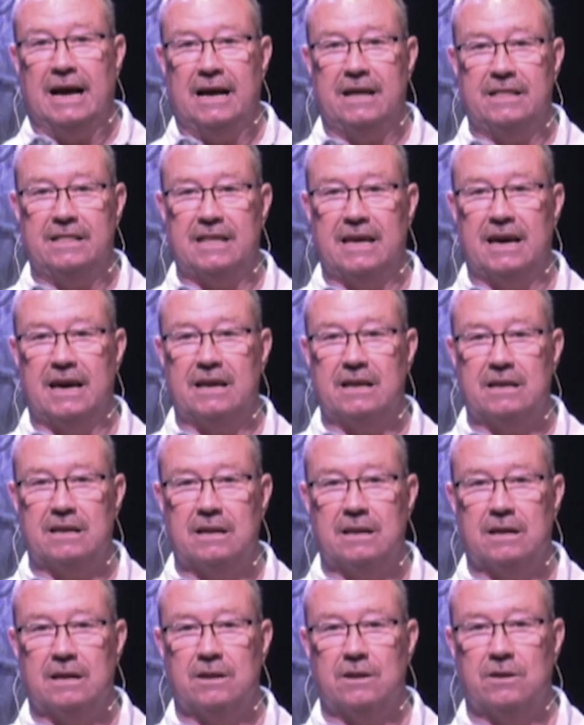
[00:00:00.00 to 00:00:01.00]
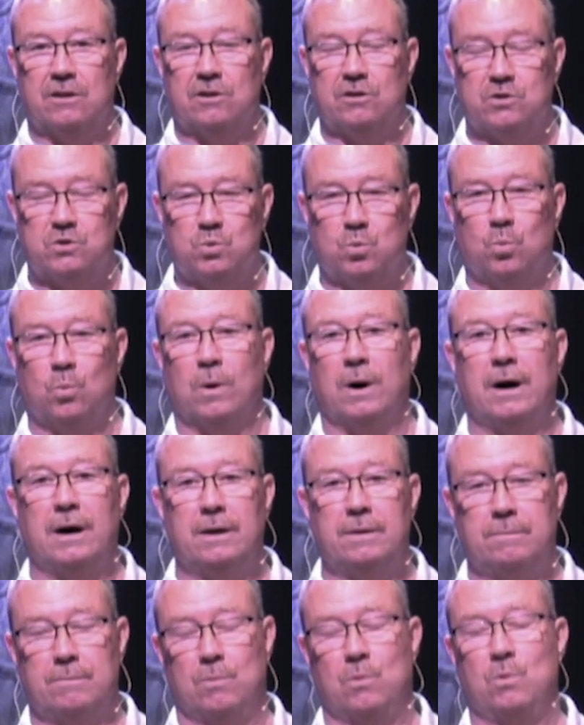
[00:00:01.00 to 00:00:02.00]
And then there's
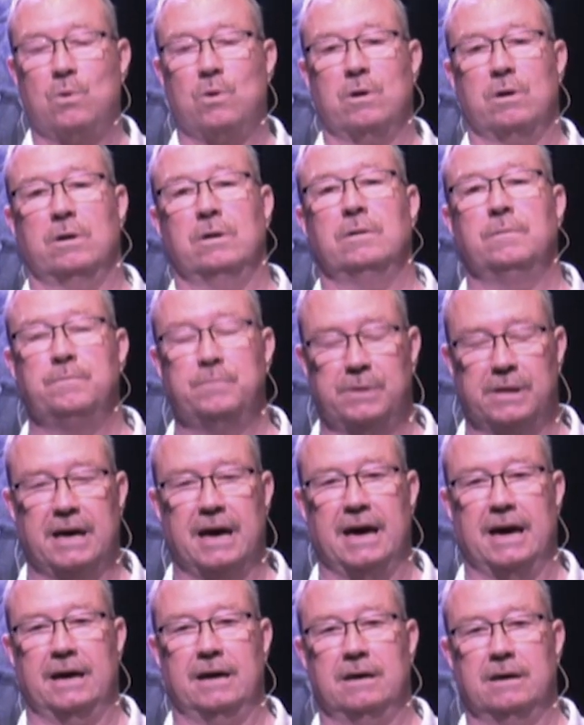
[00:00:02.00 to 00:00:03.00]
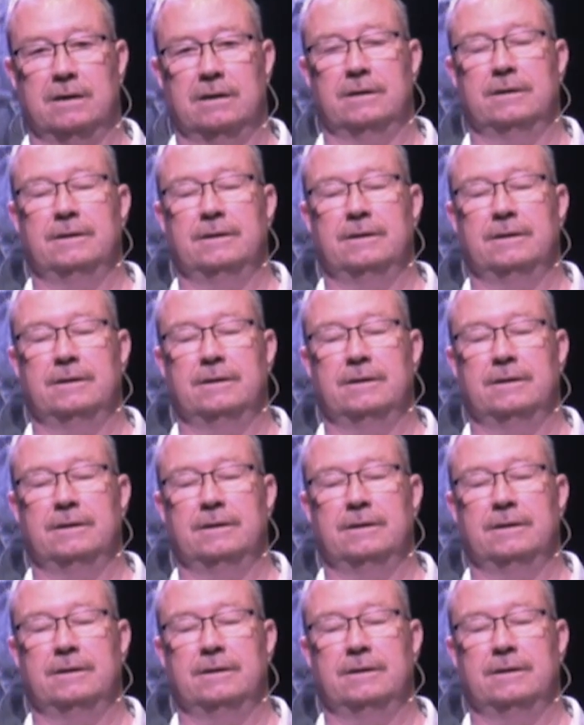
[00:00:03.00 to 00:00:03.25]
one more plague.